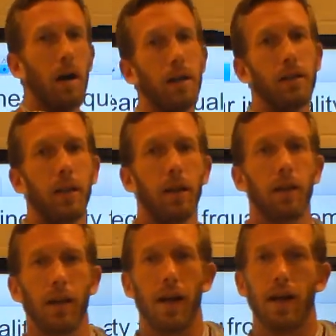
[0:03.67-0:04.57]
Spots
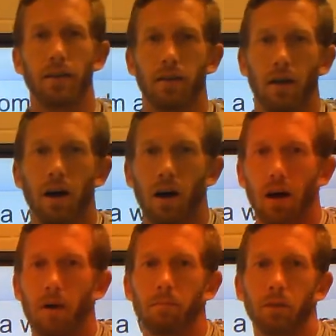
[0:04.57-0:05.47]
here again.
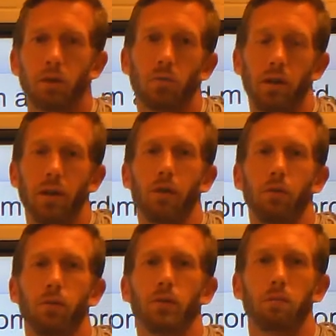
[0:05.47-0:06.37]
Just want to go
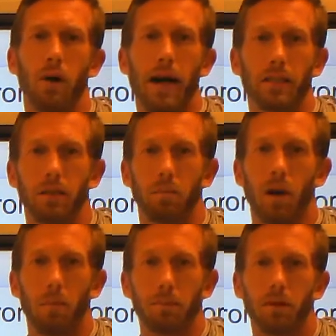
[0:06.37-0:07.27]
through some practice
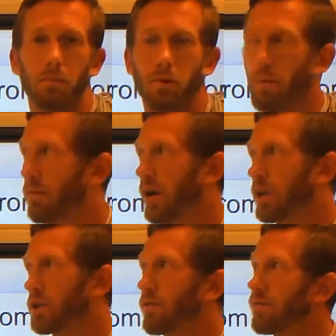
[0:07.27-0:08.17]
problems in
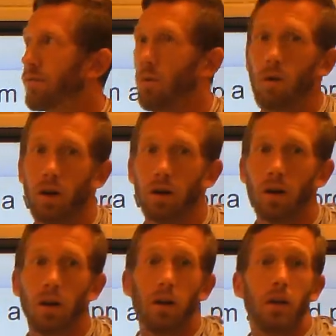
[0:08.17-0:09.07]
preparation for
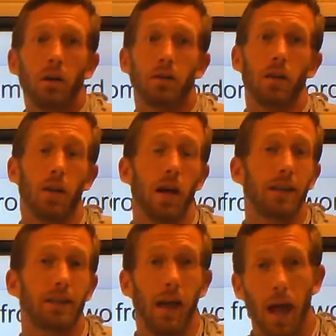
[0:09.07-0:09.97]

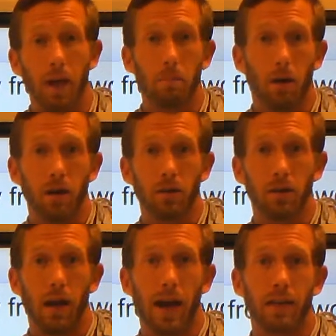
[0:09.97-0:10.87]
tonight's Ed
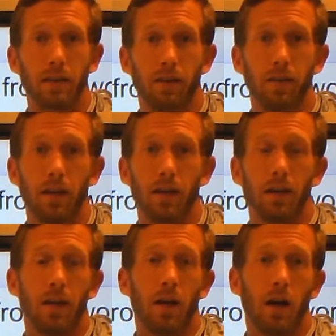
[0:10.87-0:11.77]
Puzzle
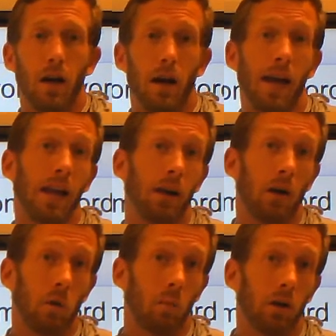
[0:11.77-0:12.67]
activity and
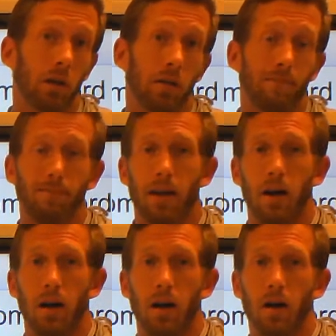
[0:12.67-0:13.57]
homework.
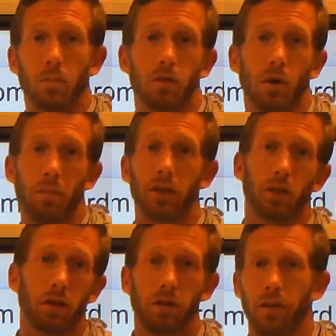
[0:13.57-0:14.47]
So I'm going to
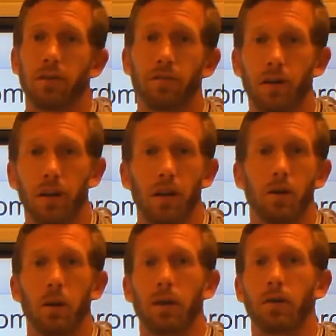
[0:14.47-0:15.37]
turn this
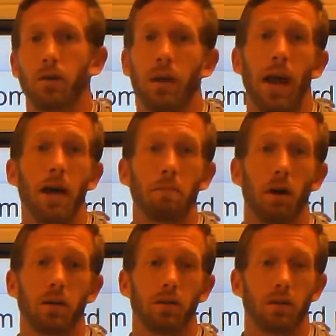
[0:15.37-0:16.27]
video into an Ed
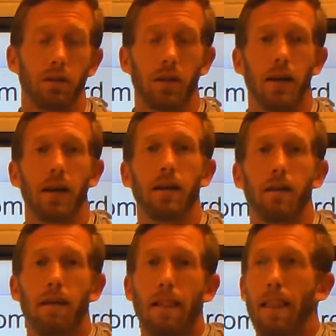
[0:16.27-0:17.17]
Puzzle today.
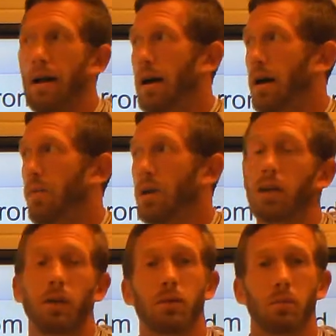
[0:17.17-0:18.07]
We
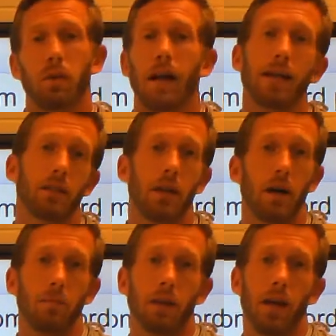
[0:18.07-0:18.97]
can use some class
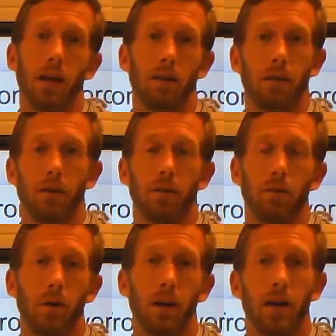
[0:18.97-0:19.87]
time today to go
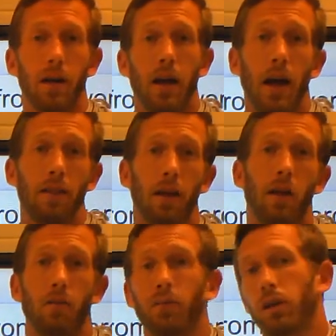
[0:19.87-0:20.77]
through it, and then
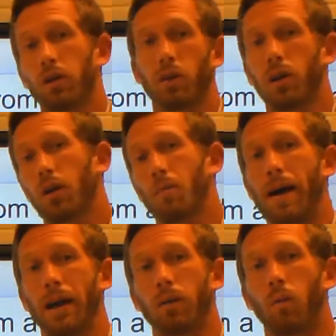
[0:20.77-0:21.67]
hopefully you can go
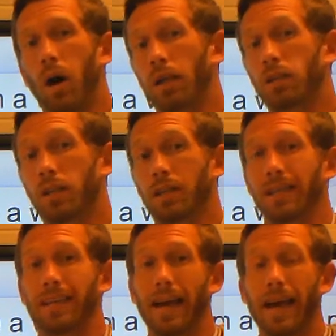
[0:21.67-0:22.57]
back and watch this
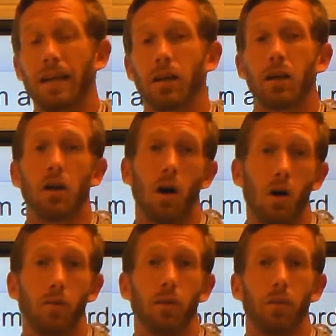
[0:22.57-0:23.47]
again
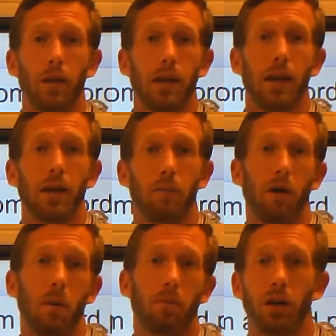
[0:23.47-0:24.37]
over the weekend in
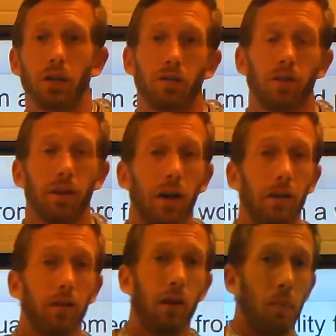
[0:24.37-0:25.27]
preparation for the
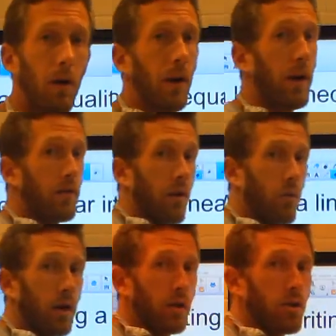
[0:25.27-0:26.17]
test on Monday. So
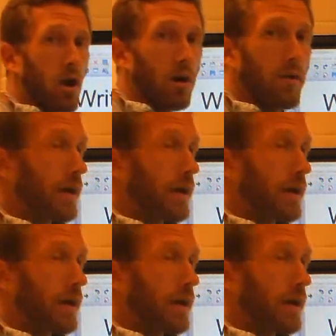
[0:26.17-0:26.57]
we're going to talk